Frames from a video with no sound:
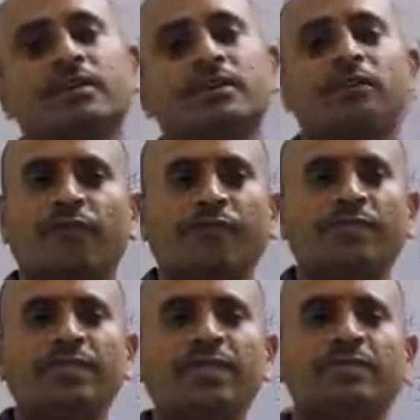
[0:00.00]
So
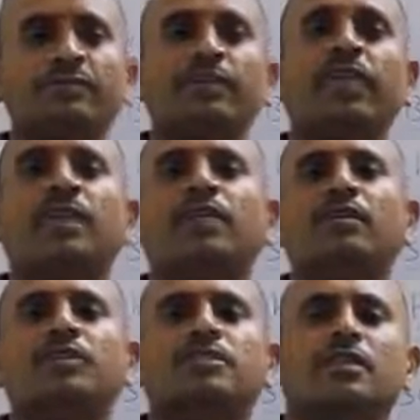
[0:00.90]
from this we can
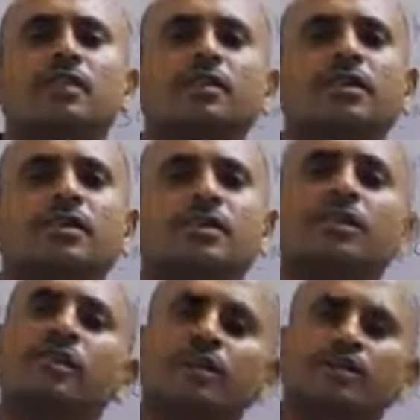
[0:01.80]
understand
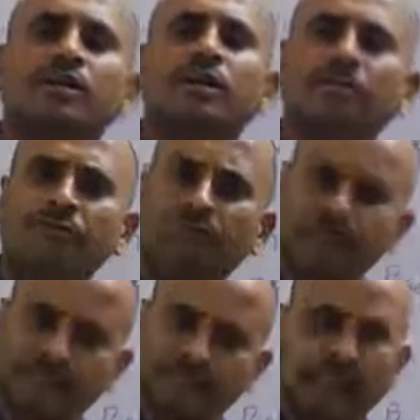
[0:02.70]
that so
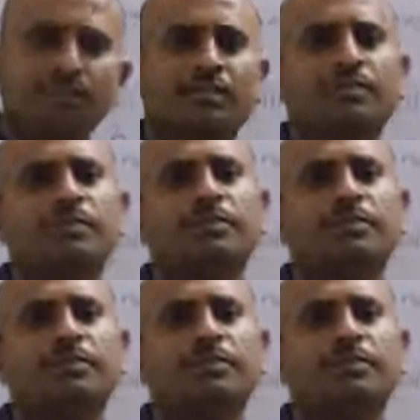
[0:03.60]
everything,